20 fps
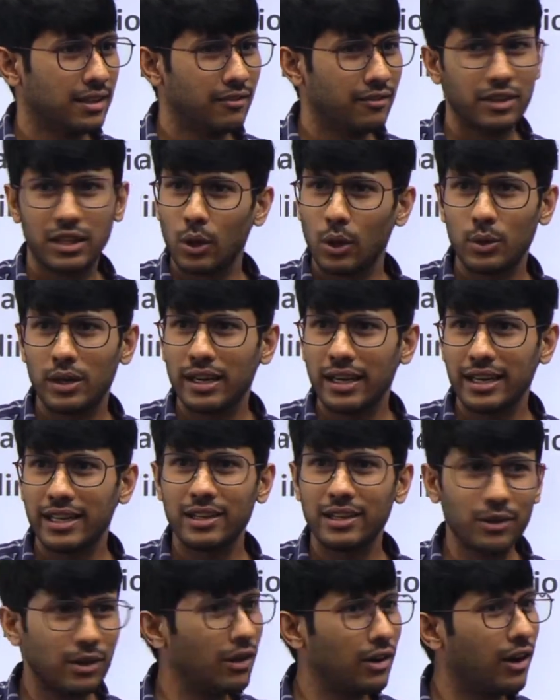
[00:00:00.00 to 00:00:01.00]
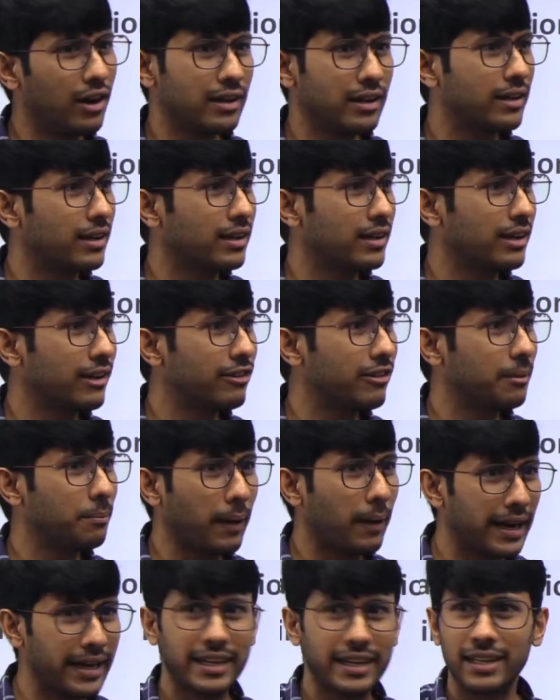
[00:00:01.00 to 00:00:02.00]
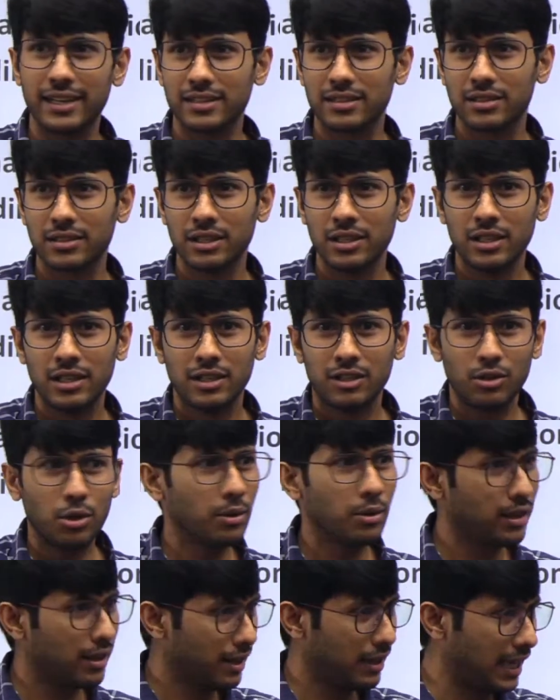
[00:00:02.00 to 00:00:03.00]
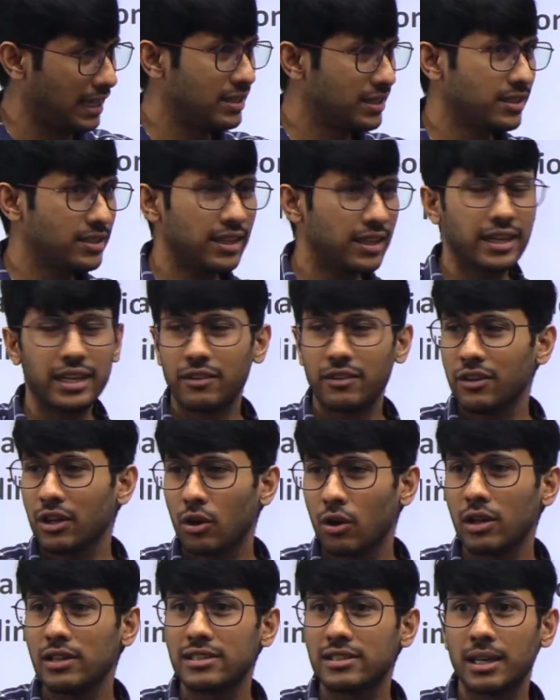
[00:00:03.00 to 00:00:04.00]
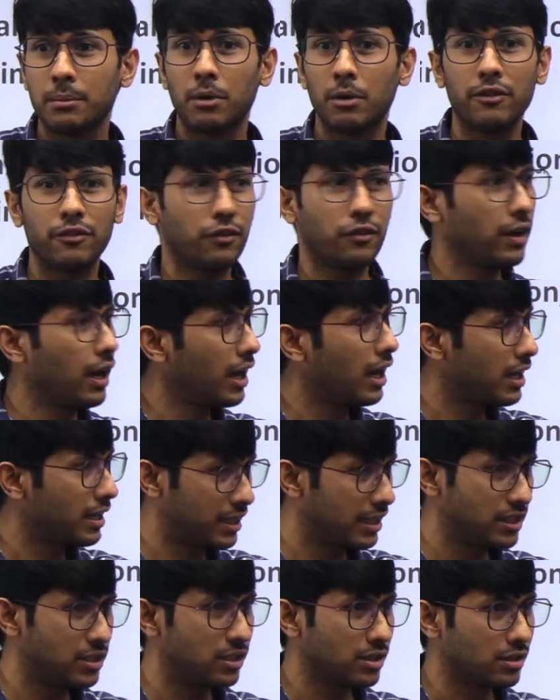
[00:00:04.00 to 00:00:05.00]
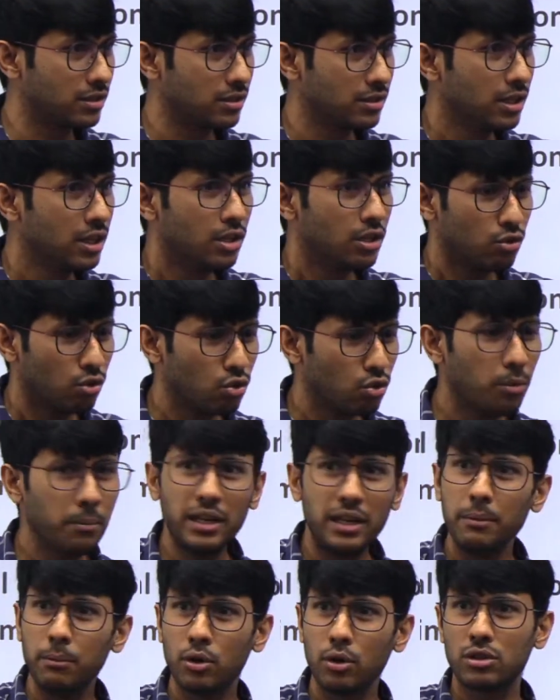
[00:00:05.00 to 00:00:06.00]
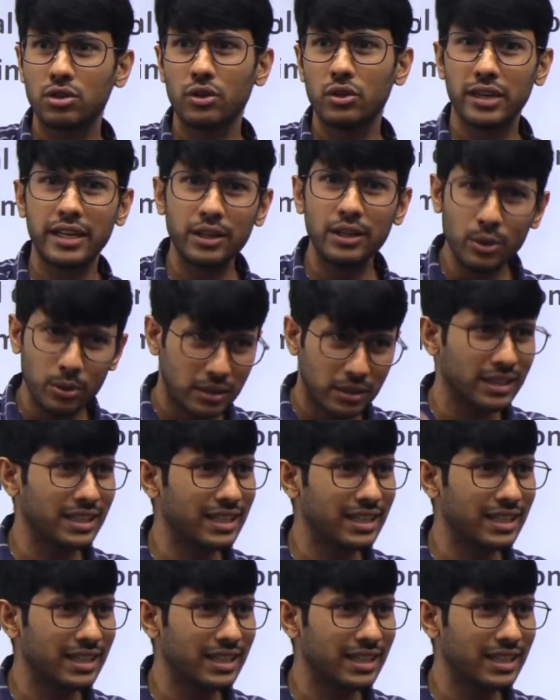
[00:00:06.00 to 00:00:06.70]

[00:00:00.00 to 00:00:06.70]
Without reading, you will not develop ideas. So as they say, right, we are all some of our teachers. So many books you read, you